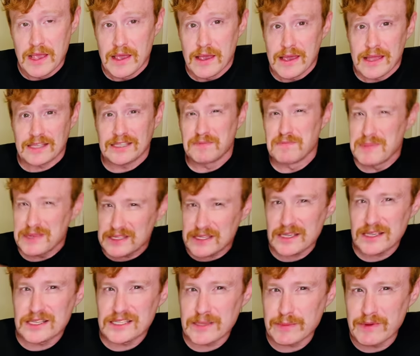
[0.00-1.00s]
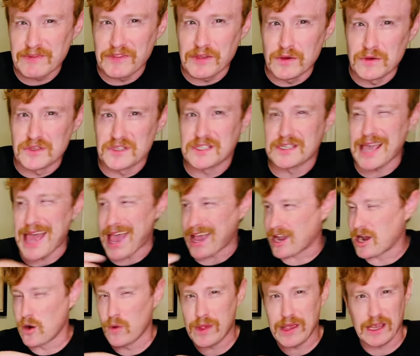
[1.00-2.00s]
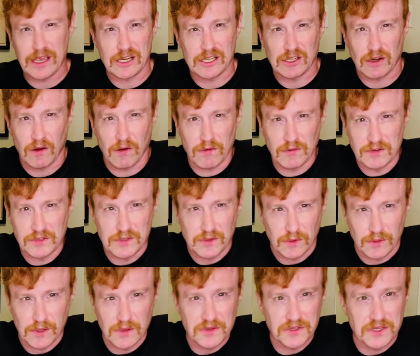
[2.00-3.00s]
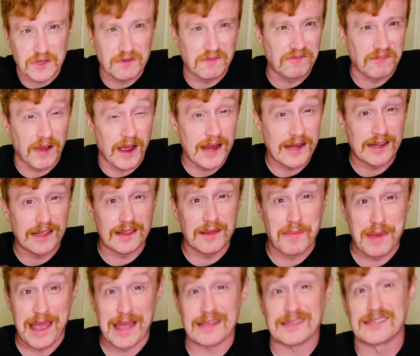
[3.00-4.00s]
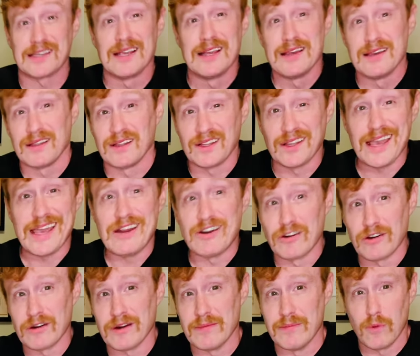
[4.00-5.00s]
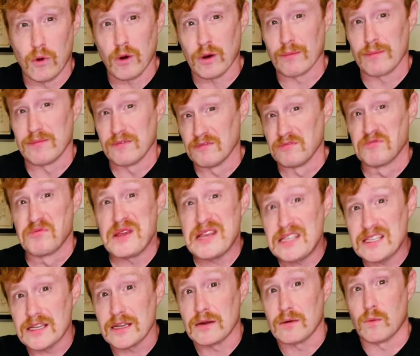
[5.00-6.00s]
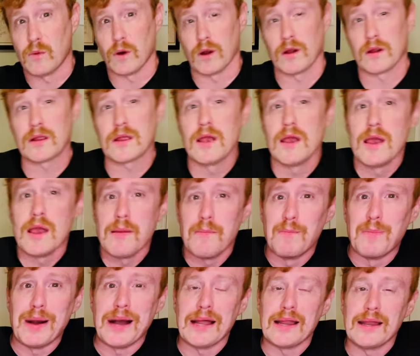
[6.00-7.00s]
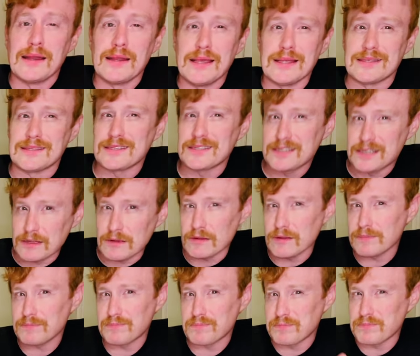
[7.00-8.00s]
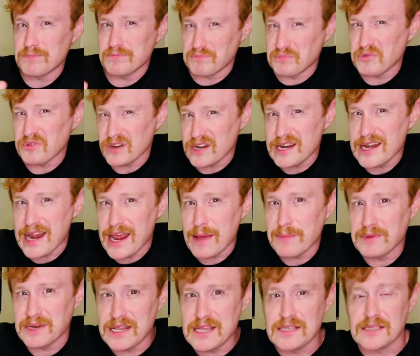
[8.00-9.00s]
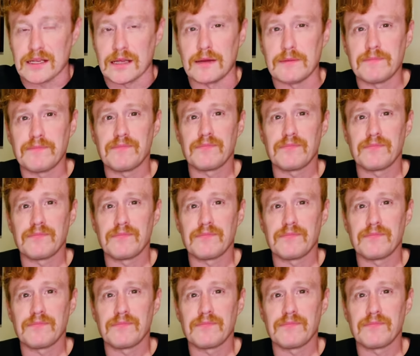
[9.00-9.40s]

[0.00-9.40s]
It's missing some of those echoing guitar solos you'd find in the band's later and more recent work, but it's still pretty damn decent.